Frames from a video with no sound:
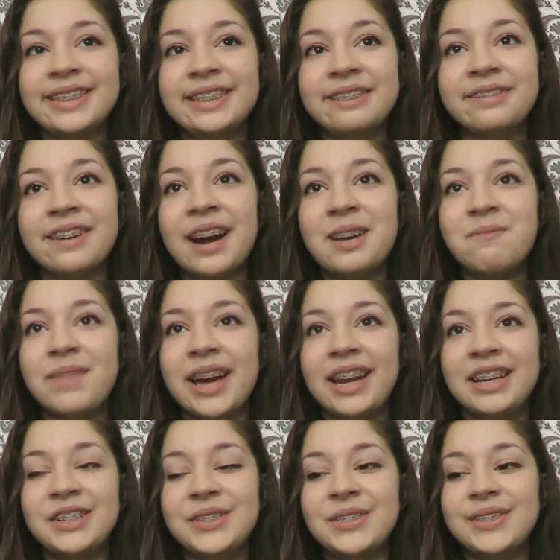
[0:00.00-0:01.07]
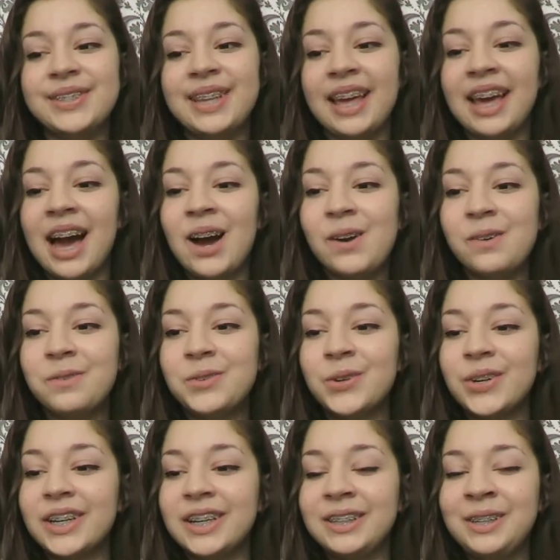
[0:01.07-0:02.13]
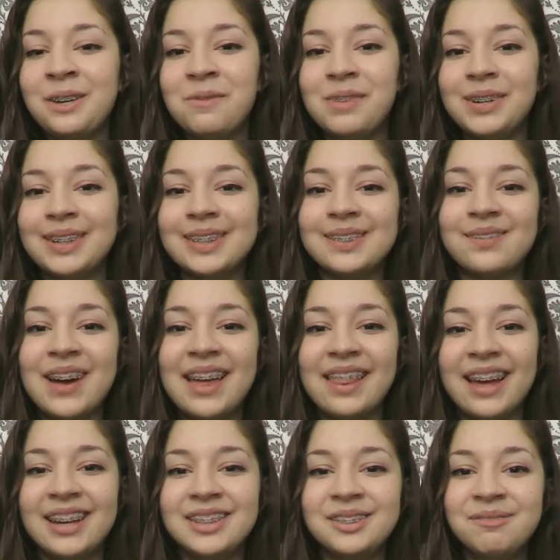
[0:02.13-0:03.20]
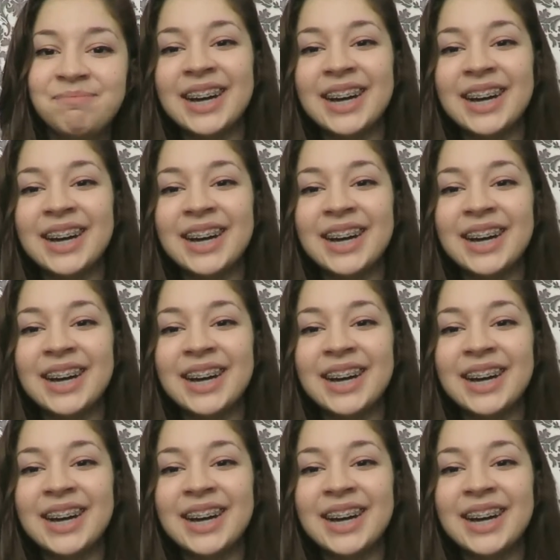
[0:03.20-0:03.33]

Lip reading: if I manage to stay out of toilet cubicles by then.